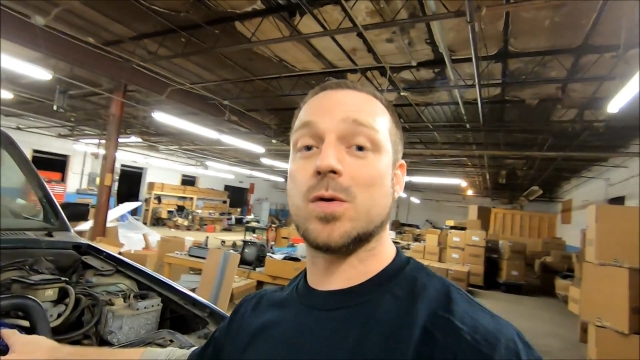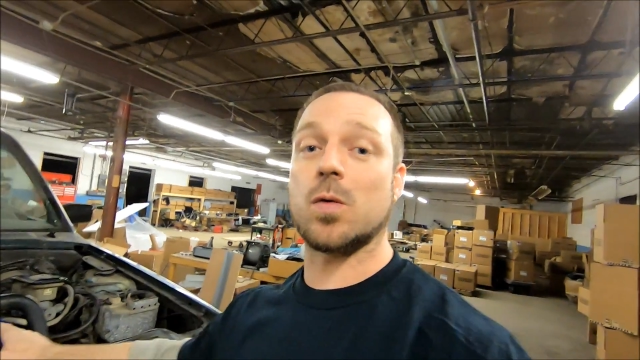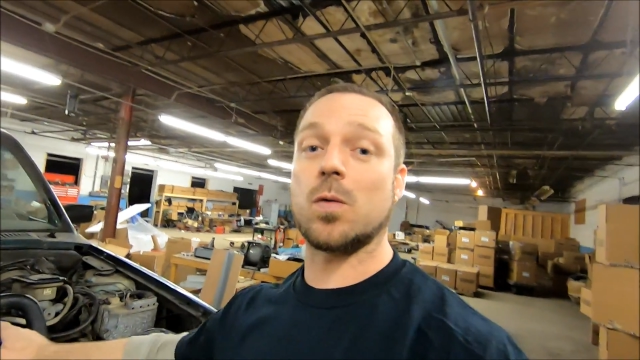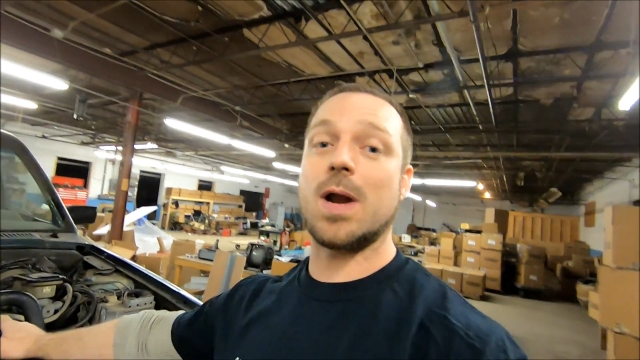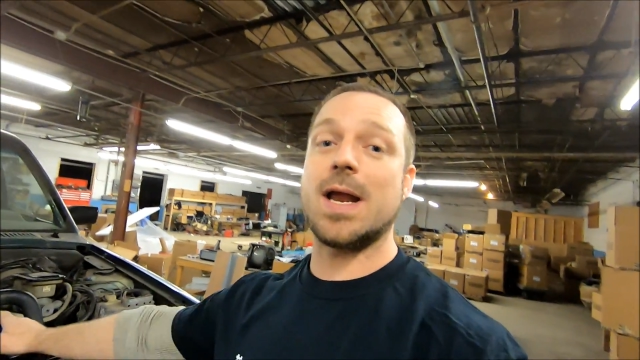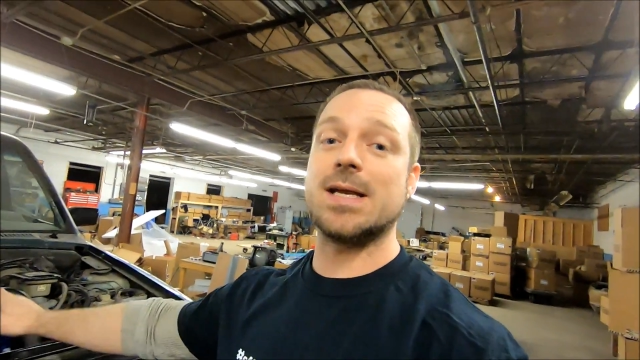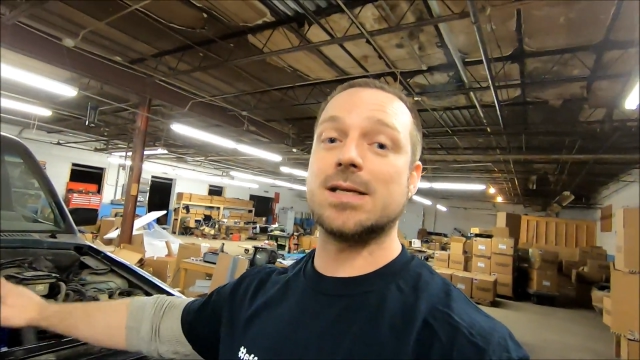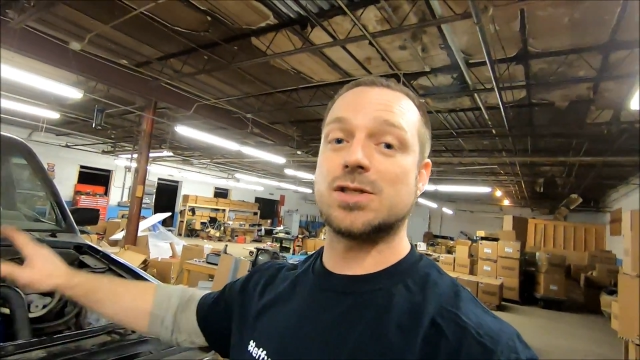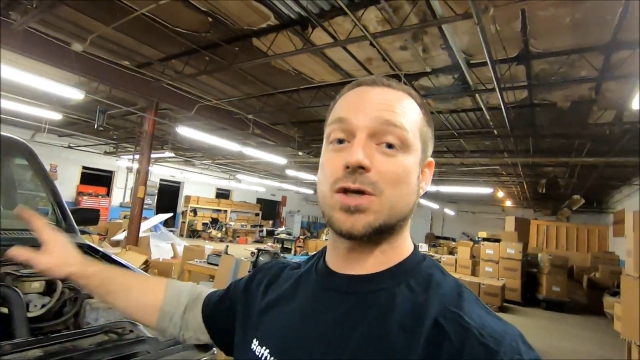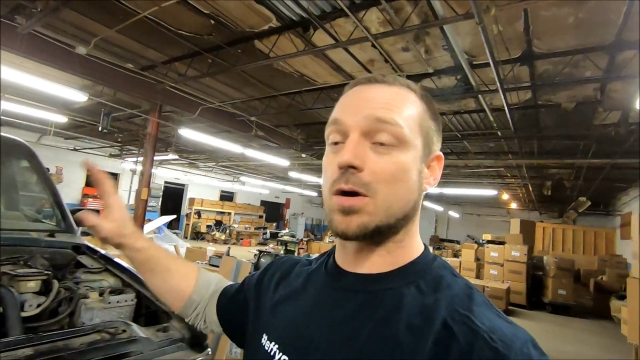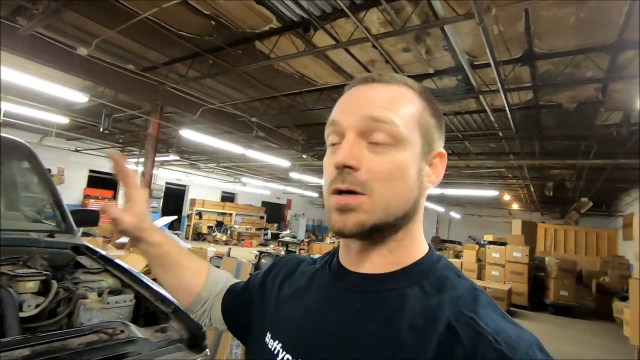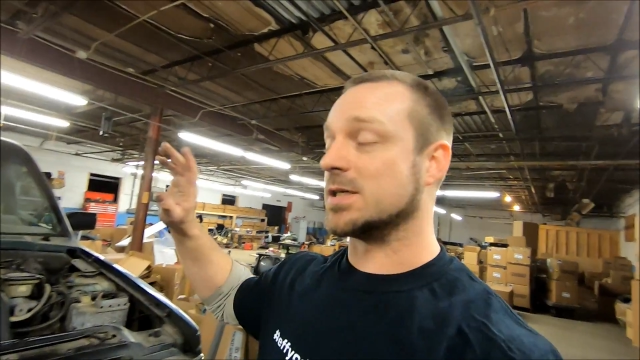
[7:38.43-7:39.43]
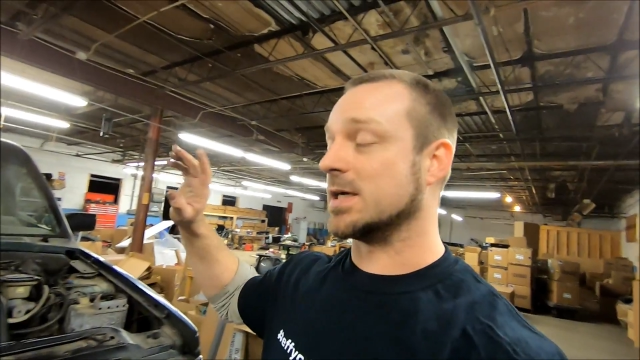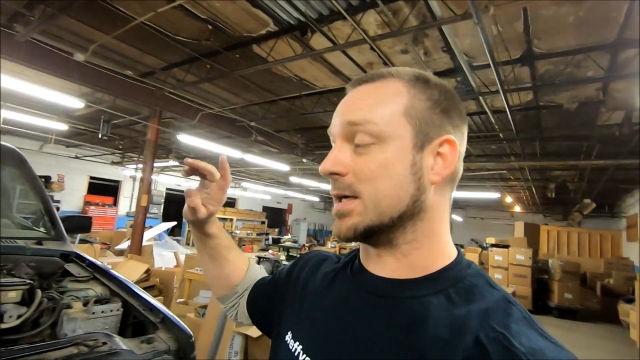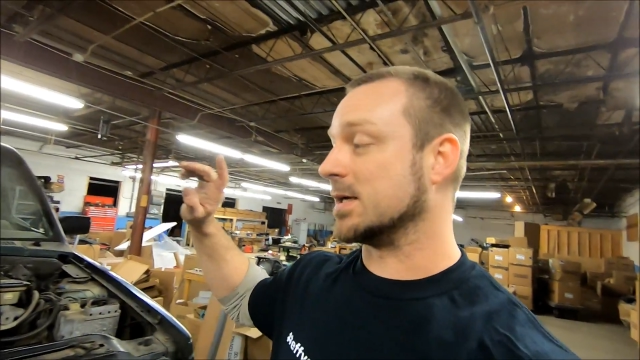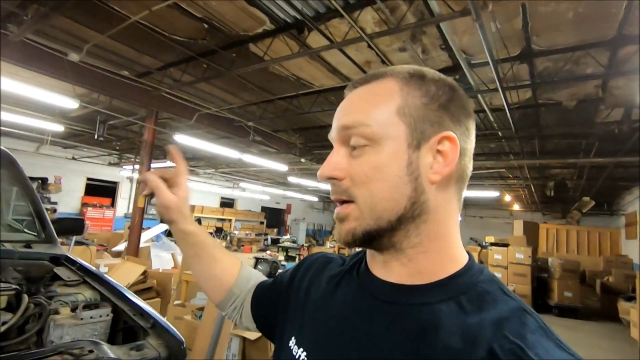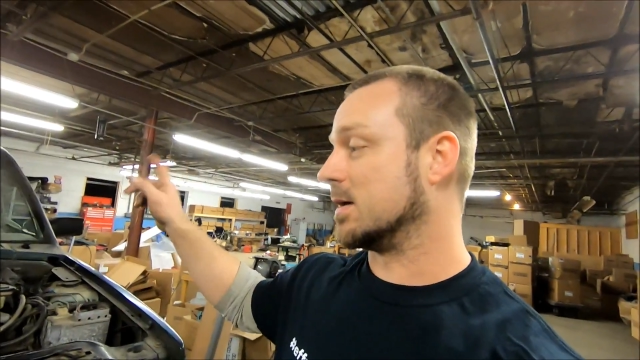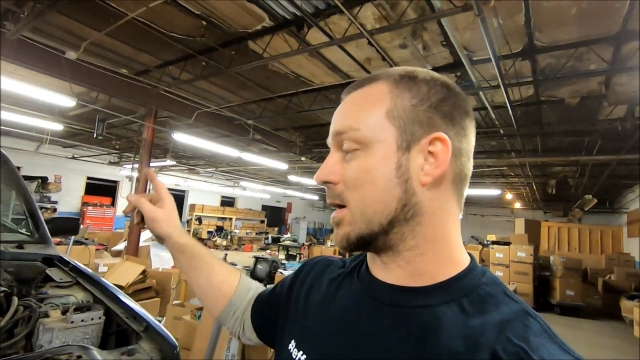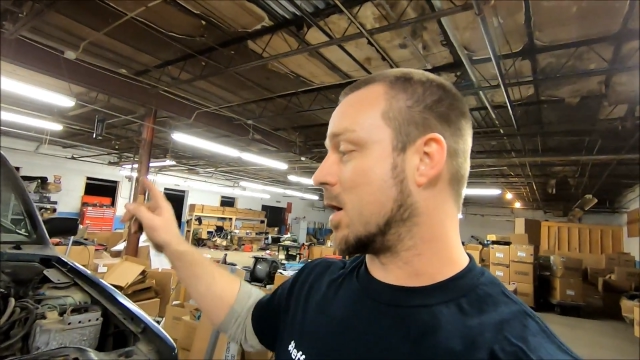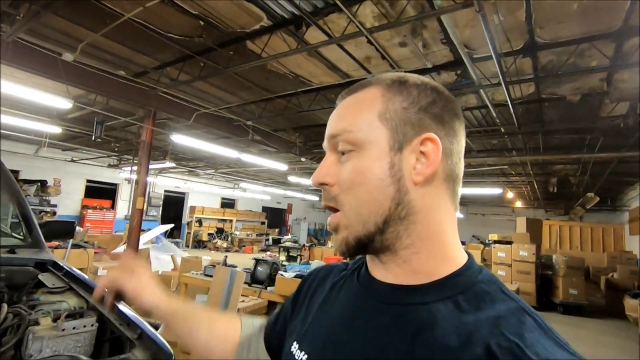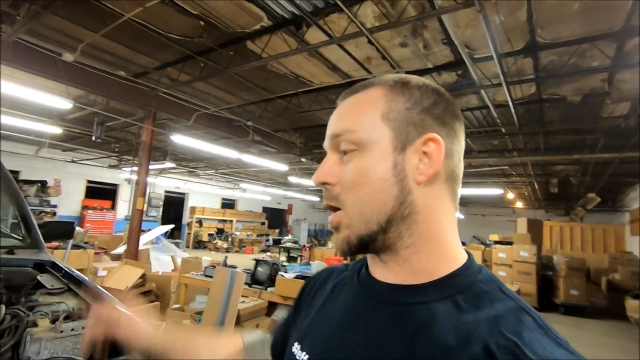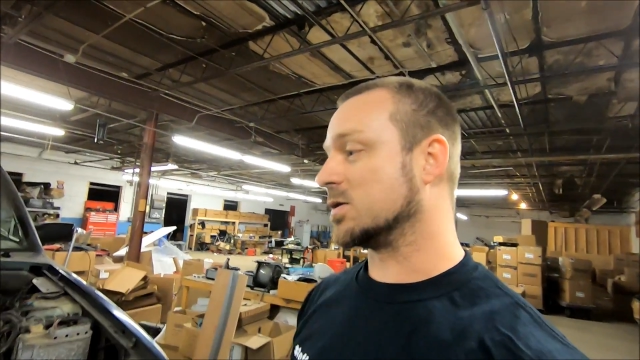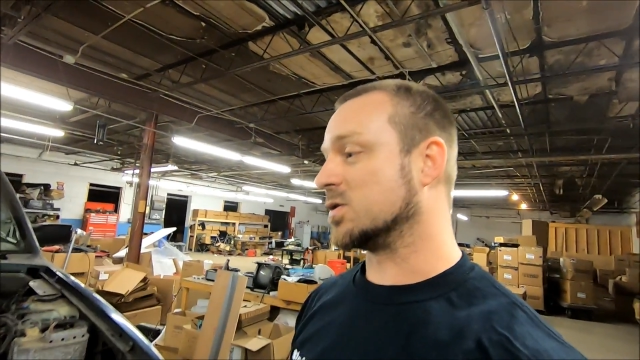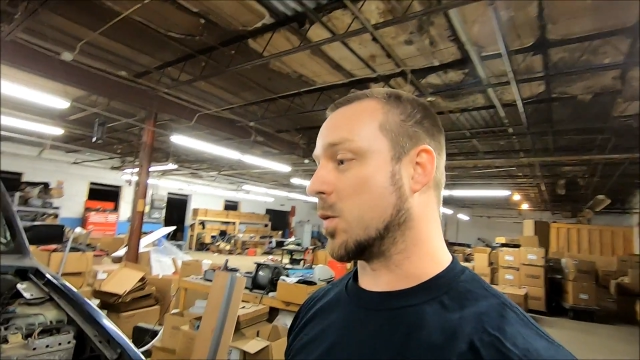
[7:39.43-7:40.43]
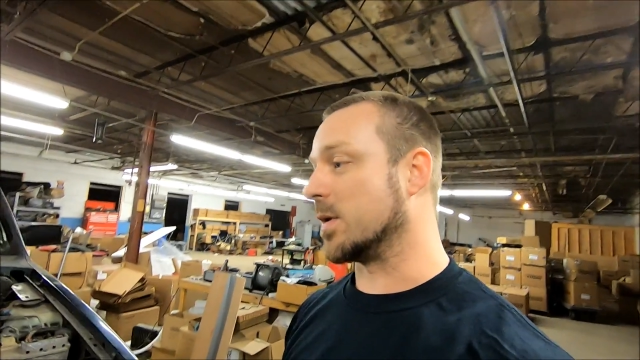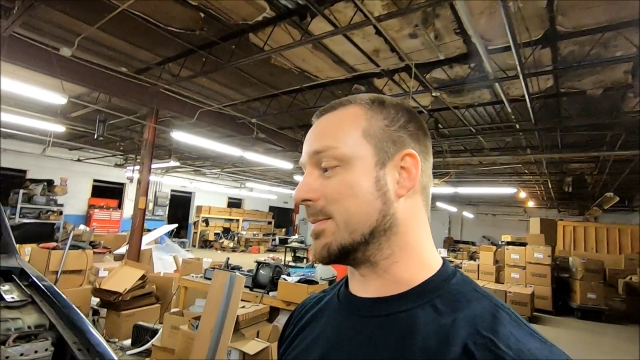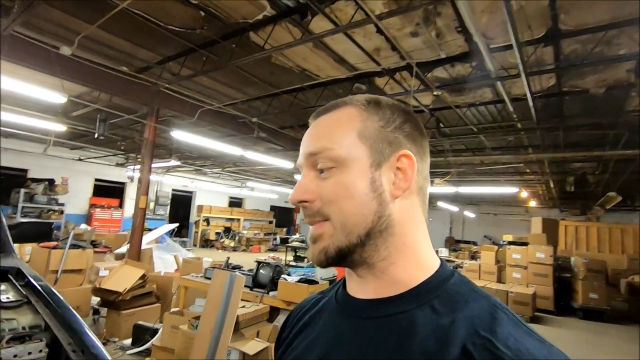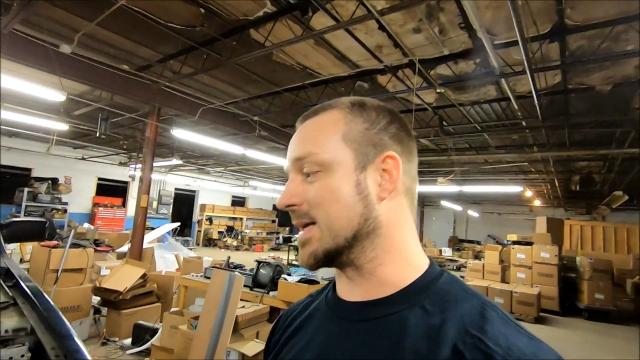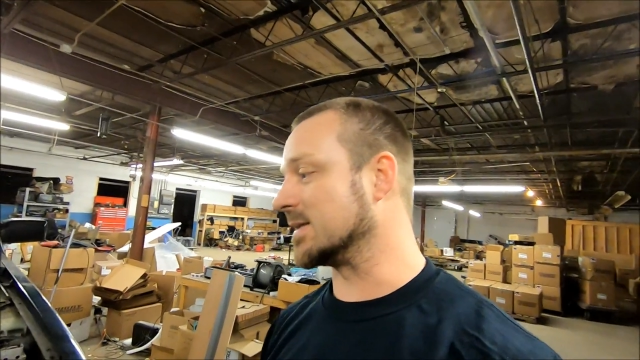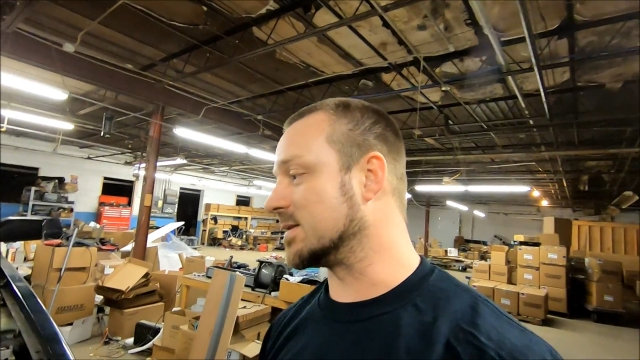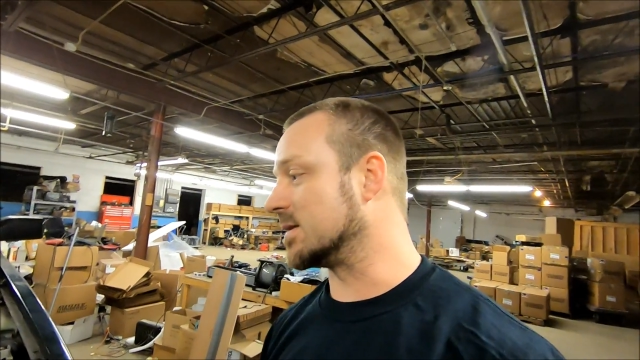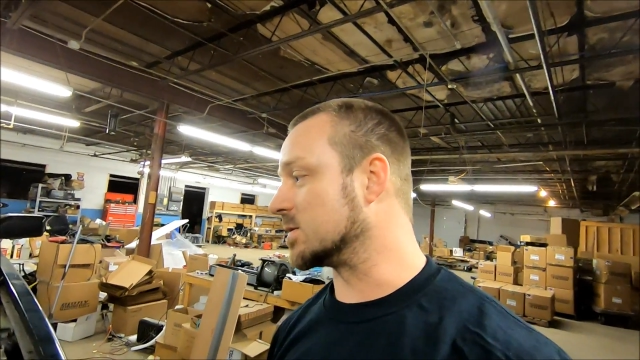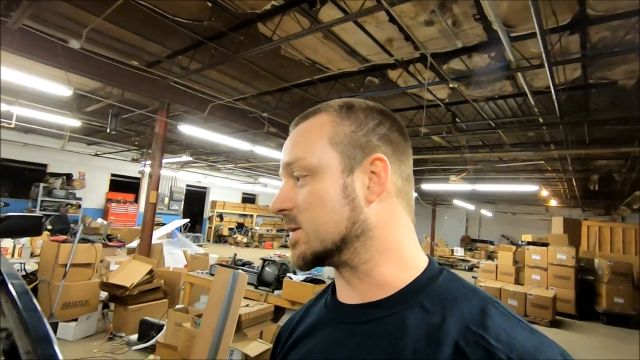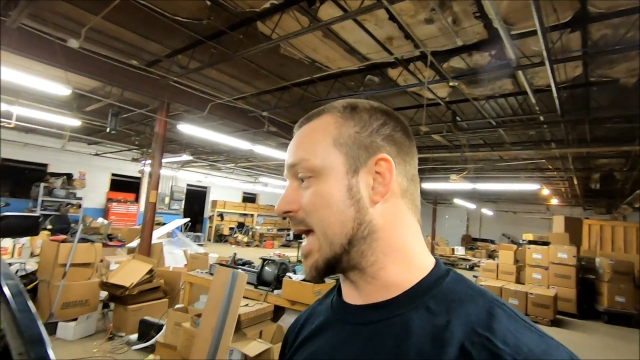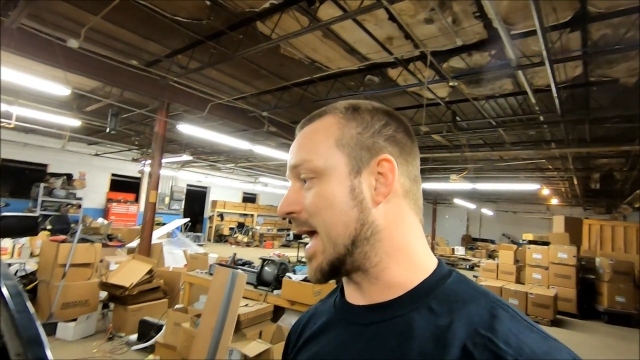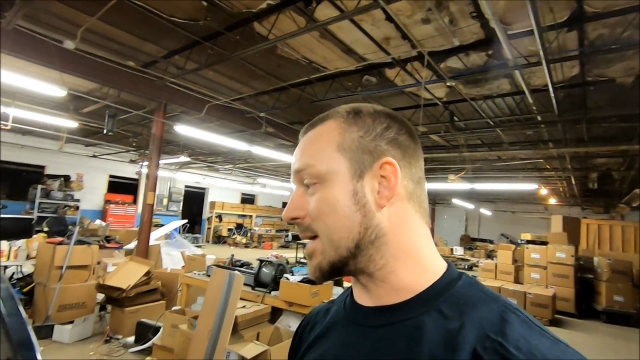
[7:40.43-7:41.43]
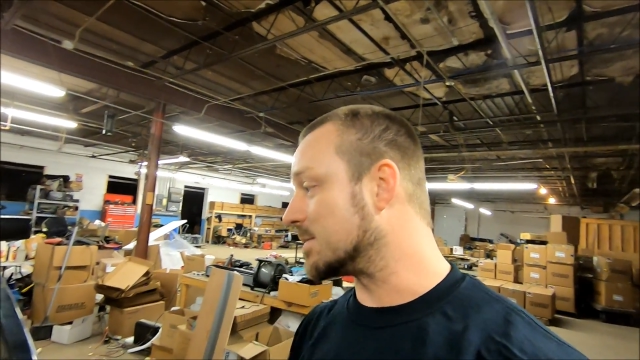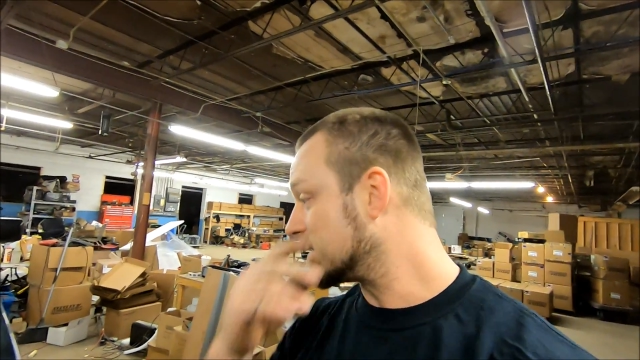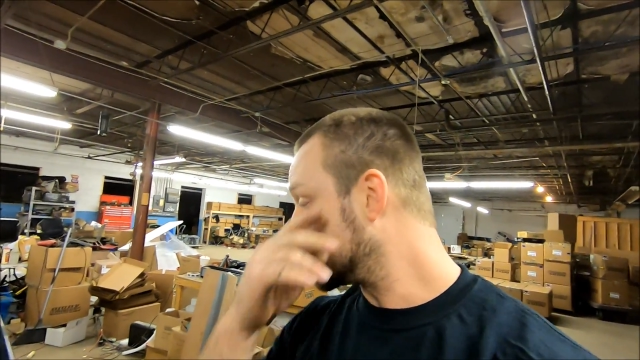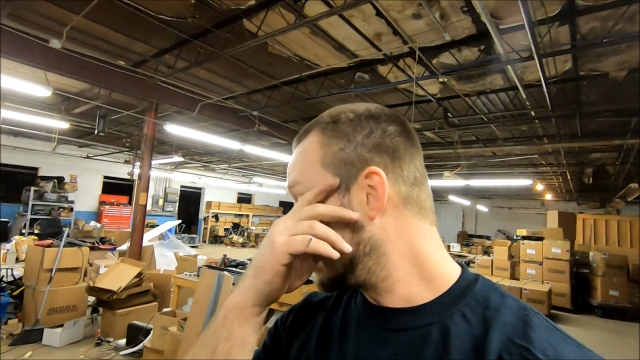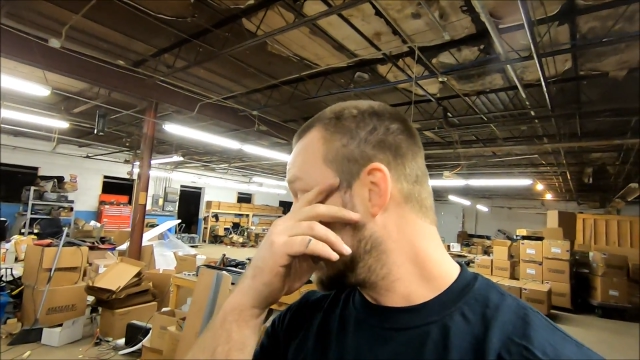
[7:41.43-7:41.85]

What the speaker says: great charging all 20 banks of those caps.